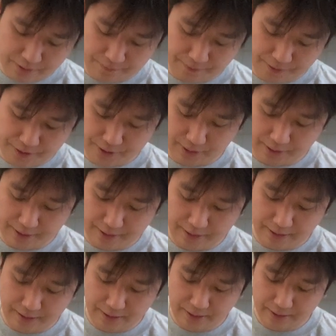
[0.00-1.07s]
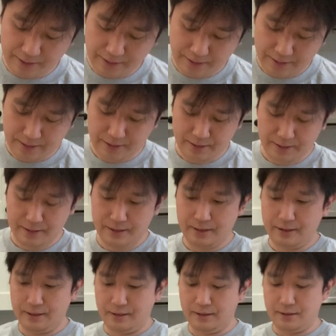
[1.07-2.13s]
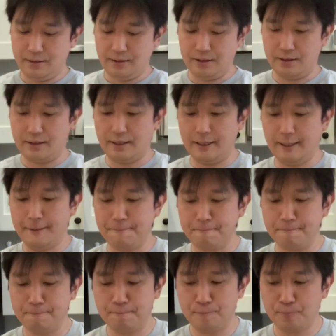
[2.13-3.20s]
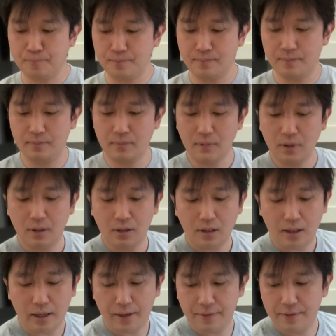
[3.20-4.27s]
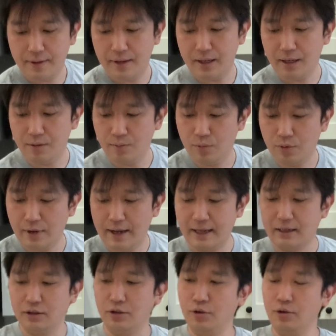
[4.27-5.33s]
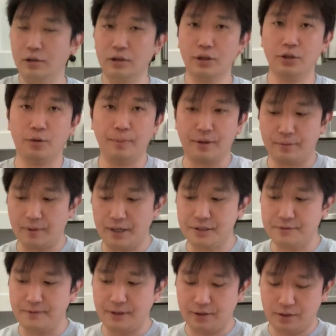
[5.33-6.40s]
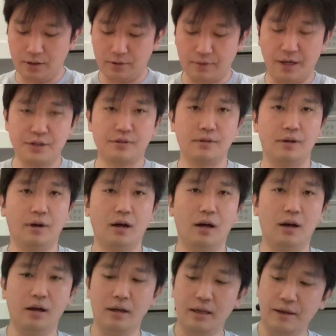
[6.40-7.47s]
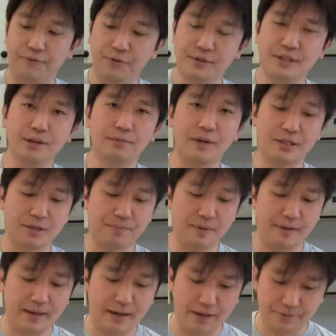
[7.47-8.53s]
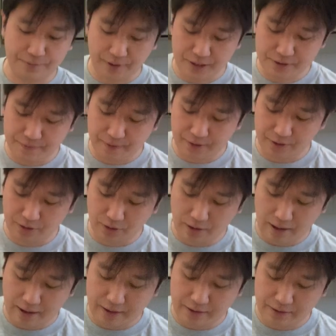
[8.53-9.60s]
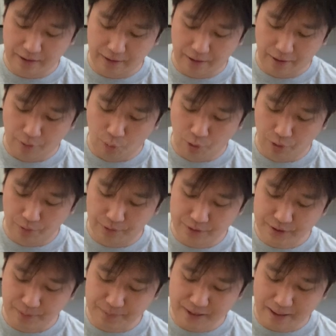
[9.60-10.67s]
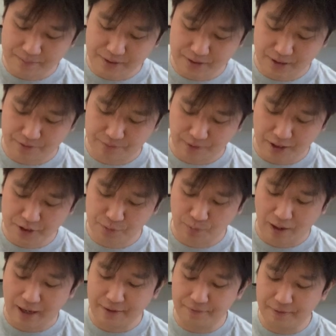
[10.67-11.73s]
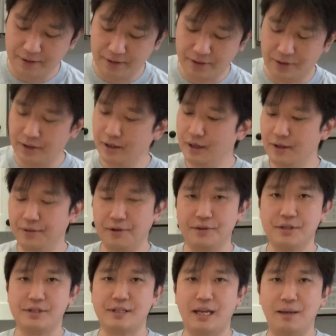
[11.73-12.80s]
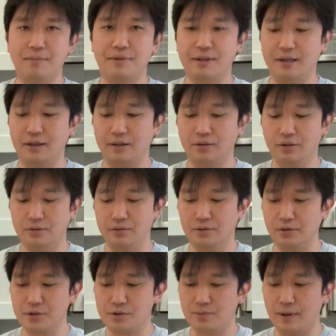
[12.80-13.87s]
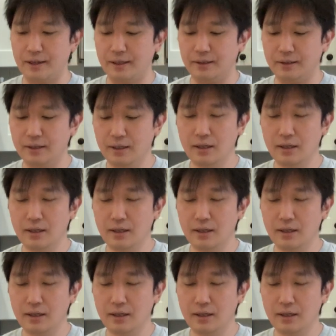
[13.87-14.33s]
is for salinity, okay? And then we'll add a little bit of rice vinegar. If you see a recipe that has rice vinegar or sometimes it says rice wine vinegar, they're the same thing. Don't sweat it.